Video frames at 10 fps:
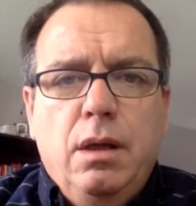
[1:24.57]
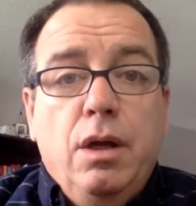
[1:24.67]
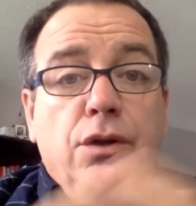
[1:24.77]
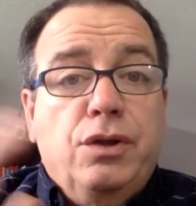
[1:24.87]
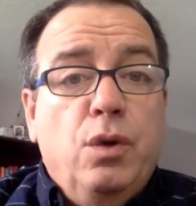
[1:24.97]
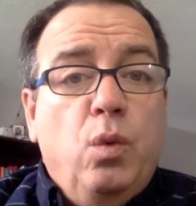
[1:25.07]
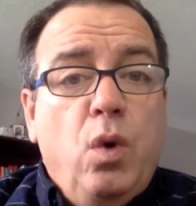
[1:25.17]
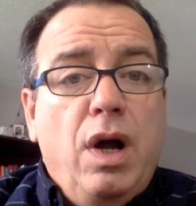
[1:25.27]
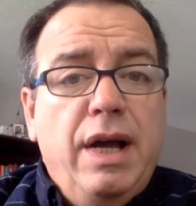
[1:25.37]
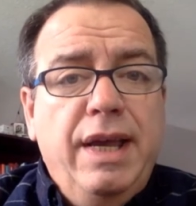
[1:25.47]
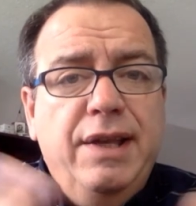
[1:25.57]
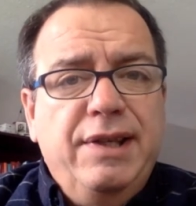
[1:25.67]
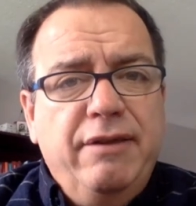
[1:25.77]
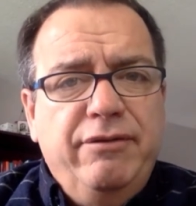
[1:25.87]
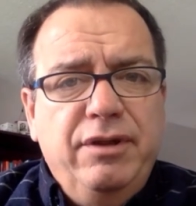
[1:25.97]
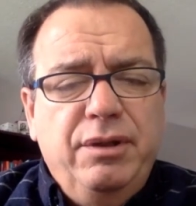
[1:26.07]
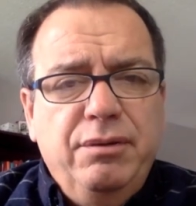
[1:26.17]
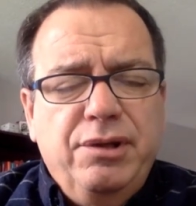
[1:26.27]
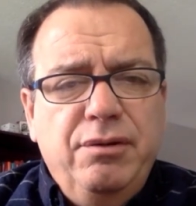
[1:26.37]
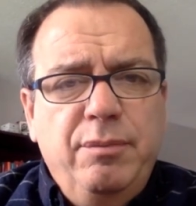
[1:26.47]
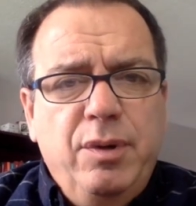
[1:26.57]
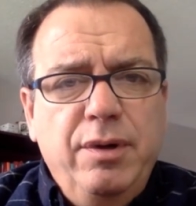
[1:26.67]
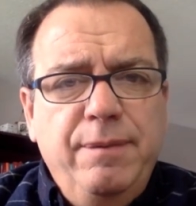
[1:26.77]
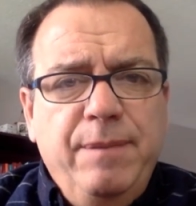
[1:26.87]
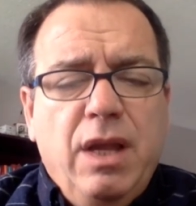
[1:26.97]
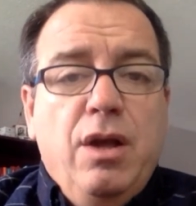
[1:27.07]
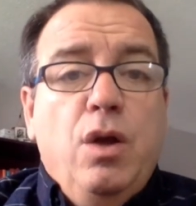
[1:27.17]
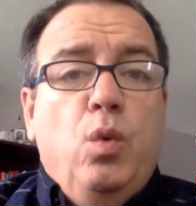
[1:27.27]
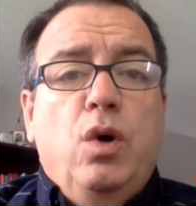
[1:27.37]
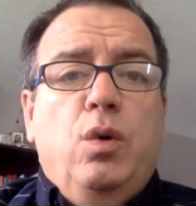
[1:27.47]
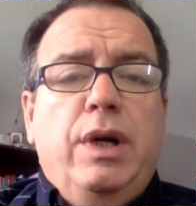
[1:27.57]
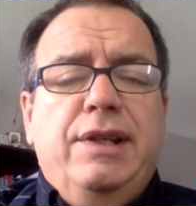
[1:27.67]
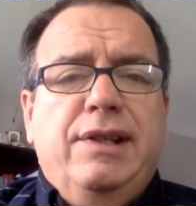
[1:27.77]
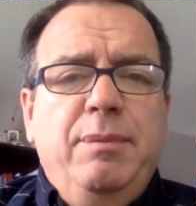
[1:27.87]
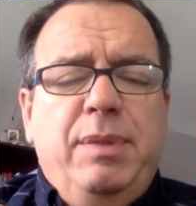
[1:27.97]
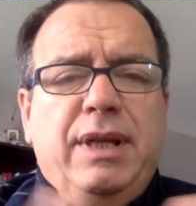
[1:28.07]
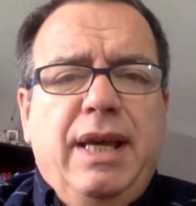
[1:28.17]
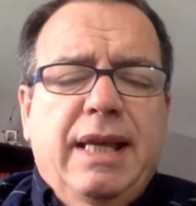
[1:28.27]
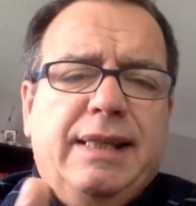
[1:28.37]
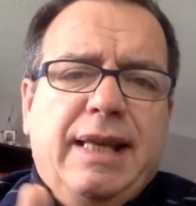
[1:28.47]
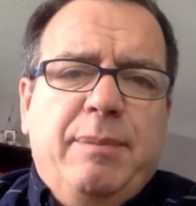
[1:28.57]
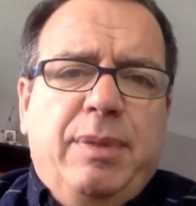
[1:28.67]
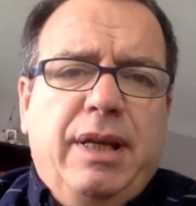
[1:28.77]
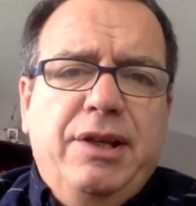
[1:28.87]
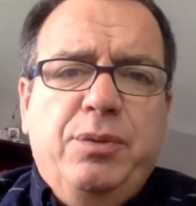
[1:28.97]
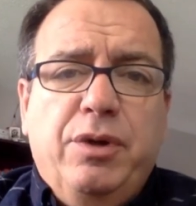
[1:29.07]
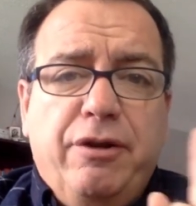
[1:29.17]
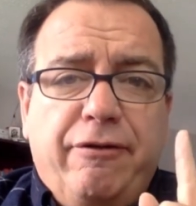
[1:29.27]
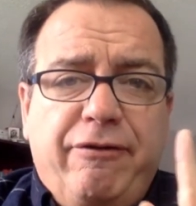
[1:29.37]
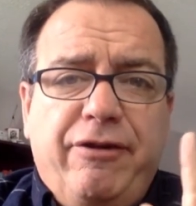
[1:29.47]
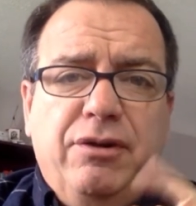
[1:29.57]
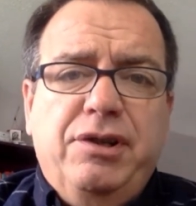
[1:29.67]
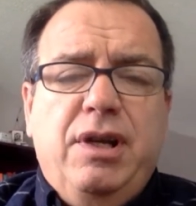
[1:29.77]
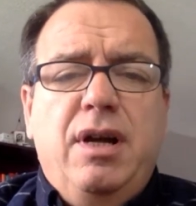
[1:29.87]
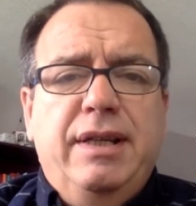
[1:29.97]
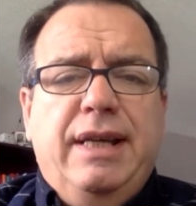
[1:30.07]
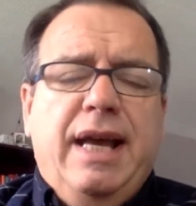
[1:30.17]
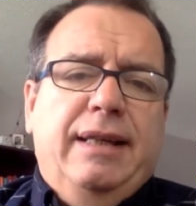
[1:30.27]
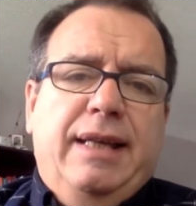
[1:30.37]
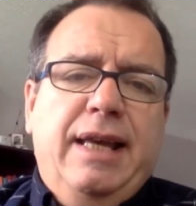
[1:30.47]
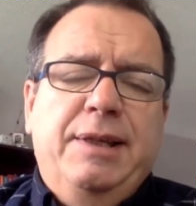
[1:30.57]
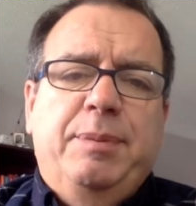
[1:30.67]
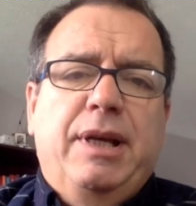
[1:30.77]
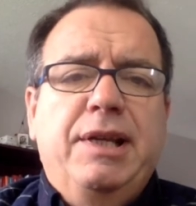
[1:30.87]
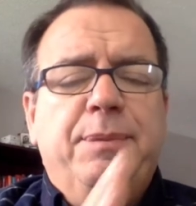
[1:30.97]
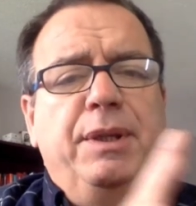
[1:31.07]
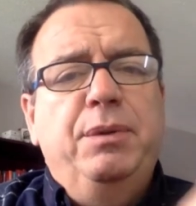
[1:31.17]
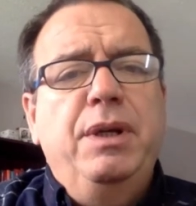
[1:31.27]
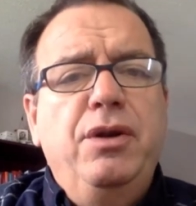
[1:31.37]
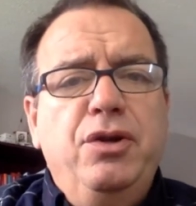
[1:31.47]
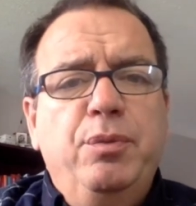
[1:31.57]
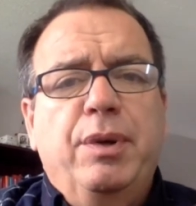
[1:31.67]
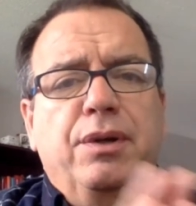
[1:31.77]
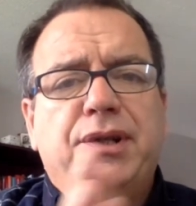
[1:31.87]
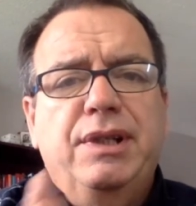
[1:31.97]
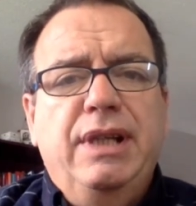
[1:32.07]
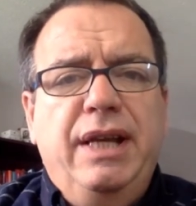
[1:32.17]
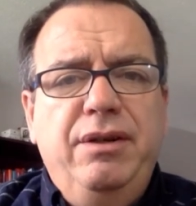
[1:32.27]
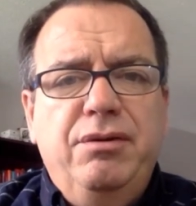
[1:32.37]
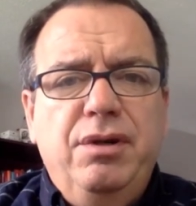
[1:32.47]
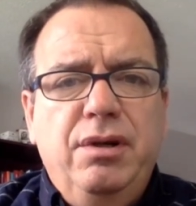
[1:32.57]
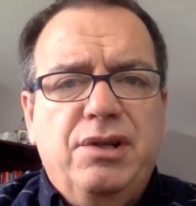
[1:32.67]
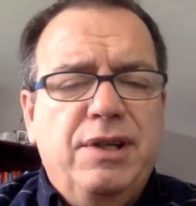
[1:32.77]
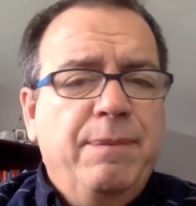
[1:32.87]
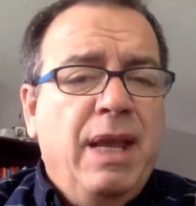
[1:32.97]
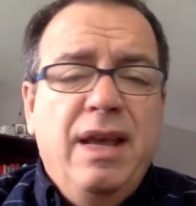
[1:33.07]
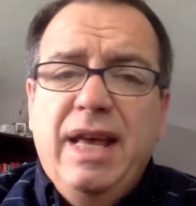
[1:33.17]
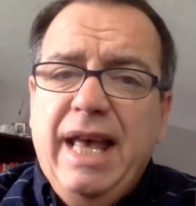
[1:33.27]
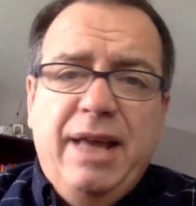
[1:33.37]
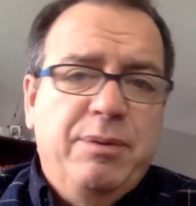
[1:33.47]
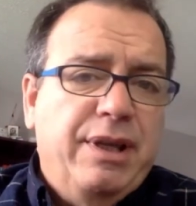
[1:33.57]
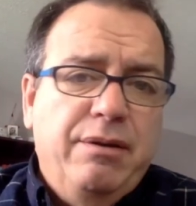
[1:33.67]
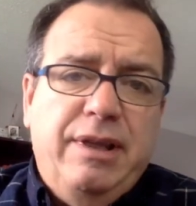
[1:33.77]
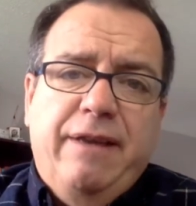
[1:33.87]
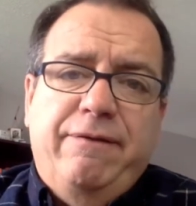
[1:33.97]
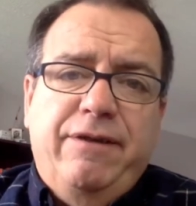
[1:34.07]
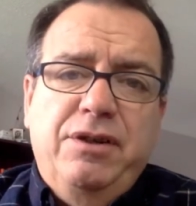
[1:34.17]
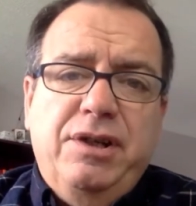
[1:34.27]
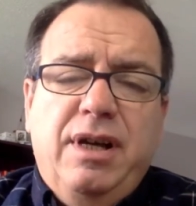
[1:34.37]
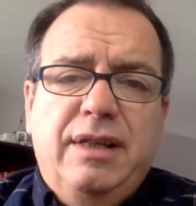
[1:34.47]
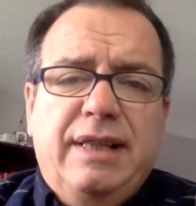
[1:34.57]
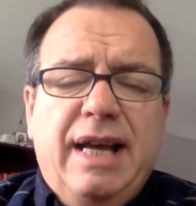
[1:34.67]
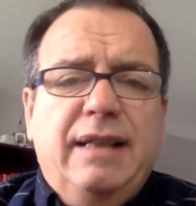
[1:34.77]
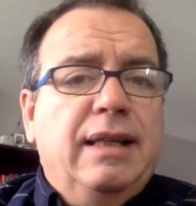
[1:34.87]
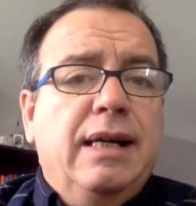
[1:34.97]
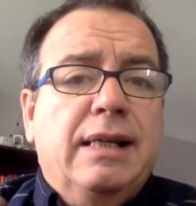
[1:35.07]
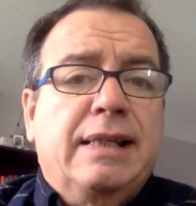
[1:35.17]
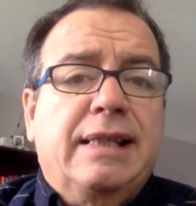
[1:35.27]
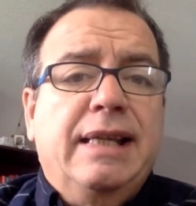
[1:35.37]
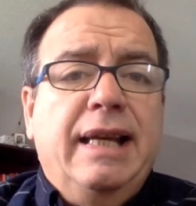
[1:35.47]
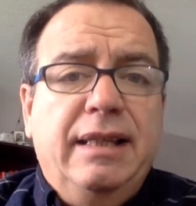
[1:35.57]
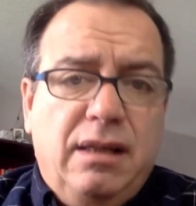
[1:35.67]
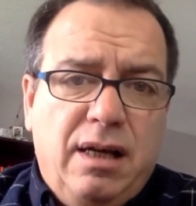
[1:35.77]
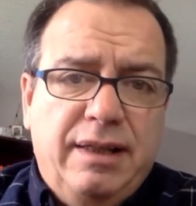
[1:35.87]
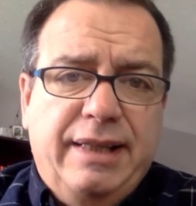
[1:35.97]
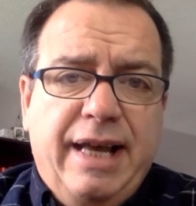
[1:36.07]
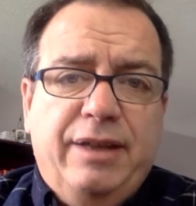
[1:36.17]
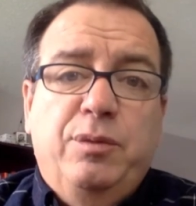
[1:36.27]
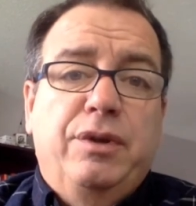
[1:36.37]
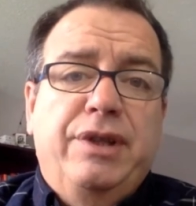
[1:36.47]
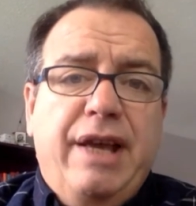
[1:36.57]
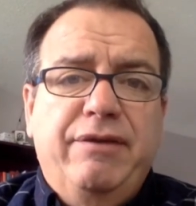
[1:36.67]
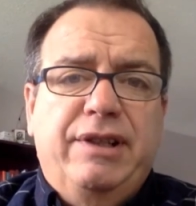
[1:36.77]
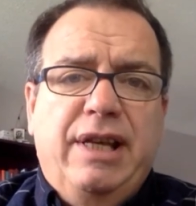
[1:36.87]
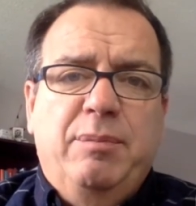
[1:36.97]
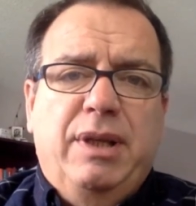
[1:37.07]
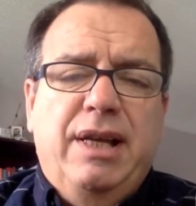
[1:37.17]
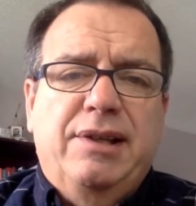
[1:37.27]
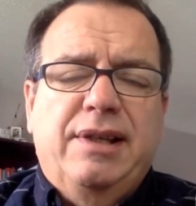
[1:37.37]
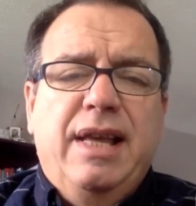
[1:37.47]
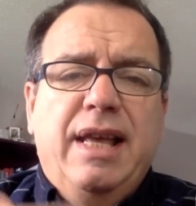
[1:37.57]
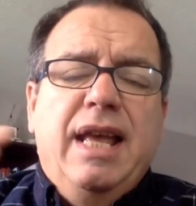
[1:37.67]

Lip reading: So why is that front door so important? Well, quite simply, it's that place where the first contact takes place between a new person and your church. And without that first contact, a second contact will never take place.